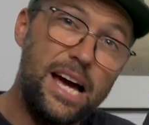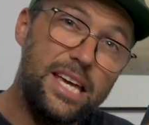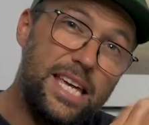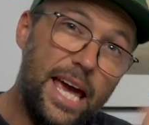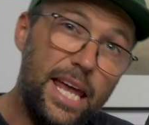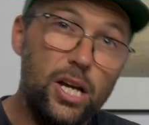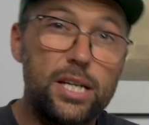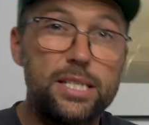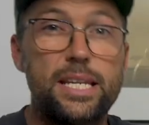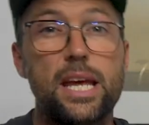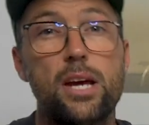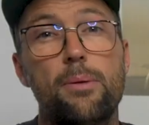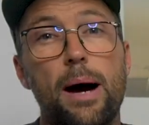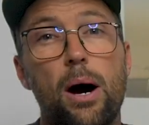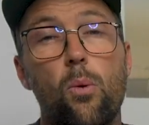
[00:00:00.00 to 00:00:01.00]
You get an
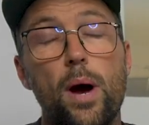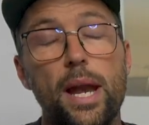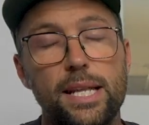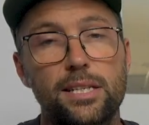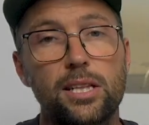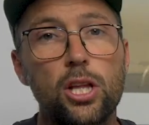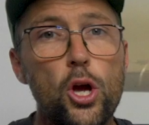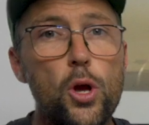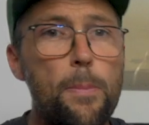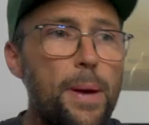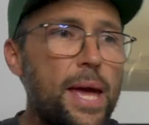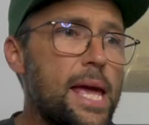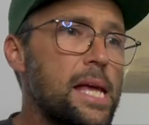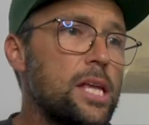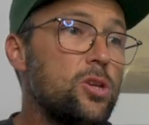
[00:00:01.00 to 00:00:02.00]
idea about when it's
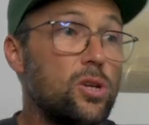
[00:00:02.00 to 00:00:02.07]
looping.